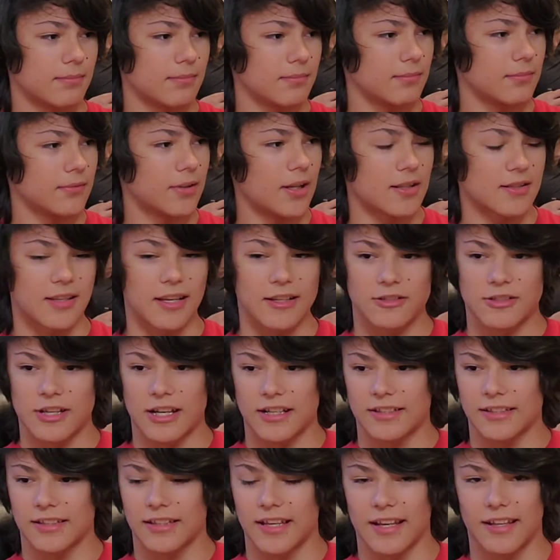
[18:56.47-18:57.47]
Got
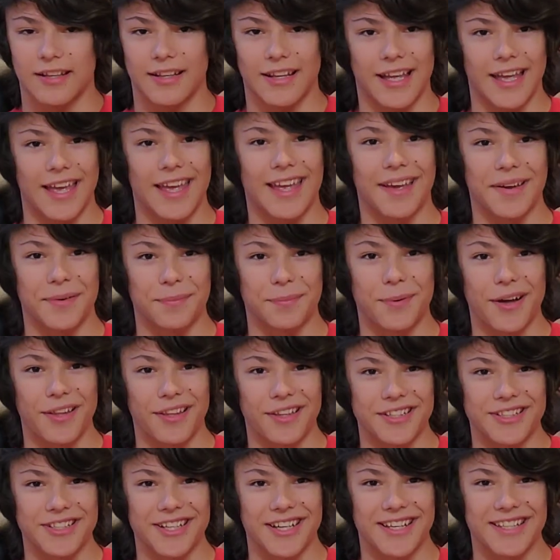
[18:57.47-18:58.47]
sidetracked again. I
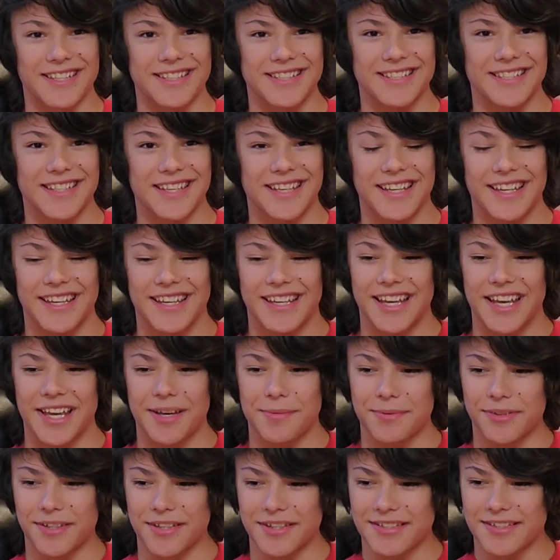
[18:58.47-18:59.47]
apologize. I've
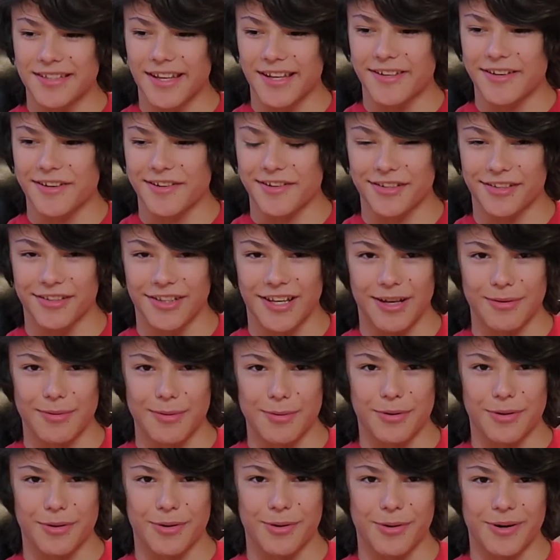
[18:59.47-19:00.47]
been getting sidetracked a lot while
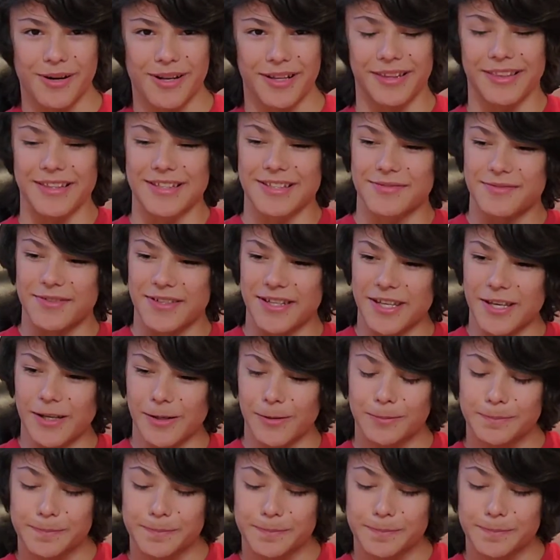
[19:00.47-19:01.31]
recording this video.